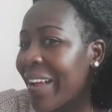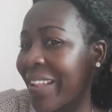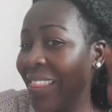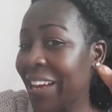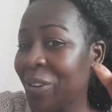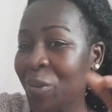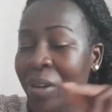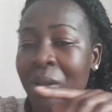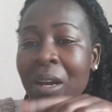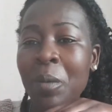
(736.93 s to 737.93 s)
that
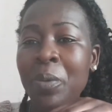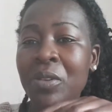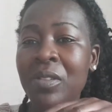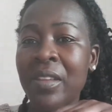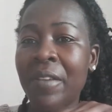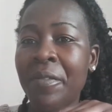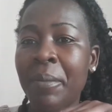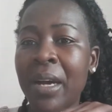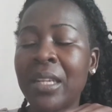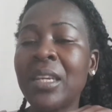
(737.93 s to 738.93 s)
one will help you to save
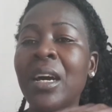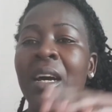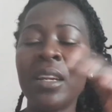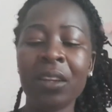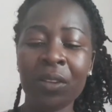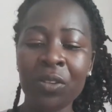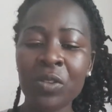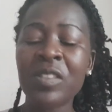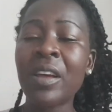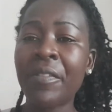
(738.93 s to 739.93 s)
money, and
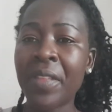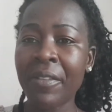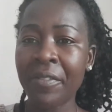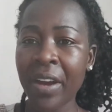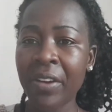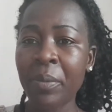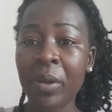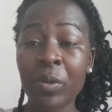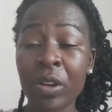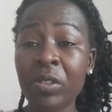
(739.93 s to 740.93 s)
you save the
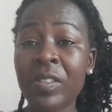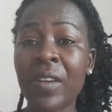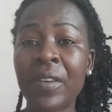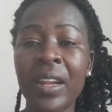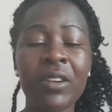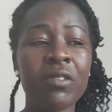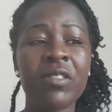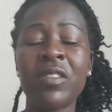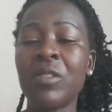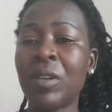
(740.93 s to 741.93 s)
environment. When you save
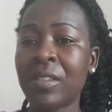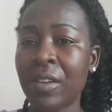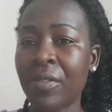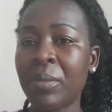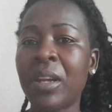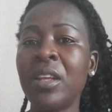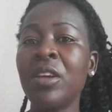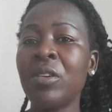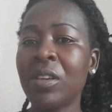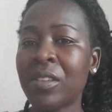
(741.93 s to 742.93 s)
electricity, you are saving money,
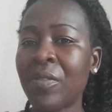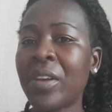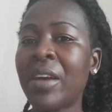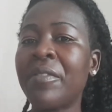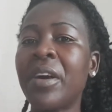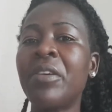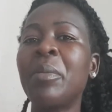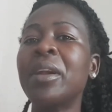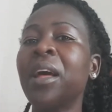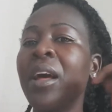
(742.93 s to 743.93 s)
you are saving
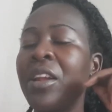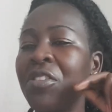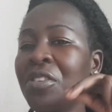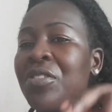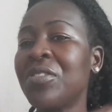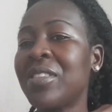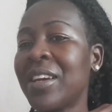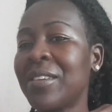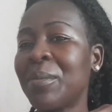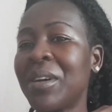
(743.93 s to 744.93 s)
environment, and you use
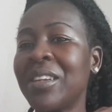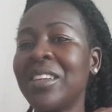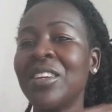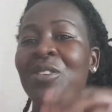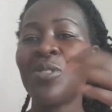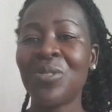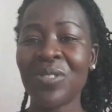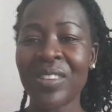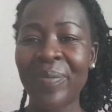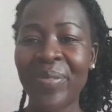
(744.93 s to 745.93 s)
that money to do
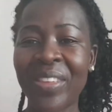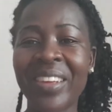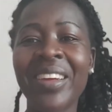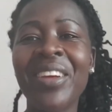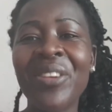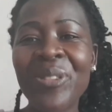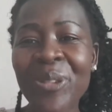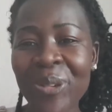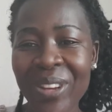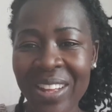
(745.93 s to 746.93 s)
something
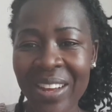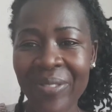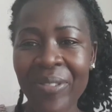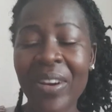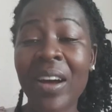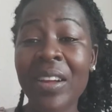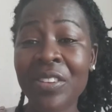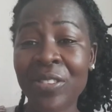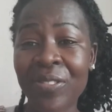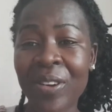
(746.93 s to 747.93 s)
you love
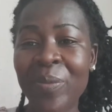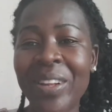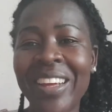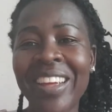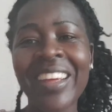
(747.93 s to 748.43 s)
and your family.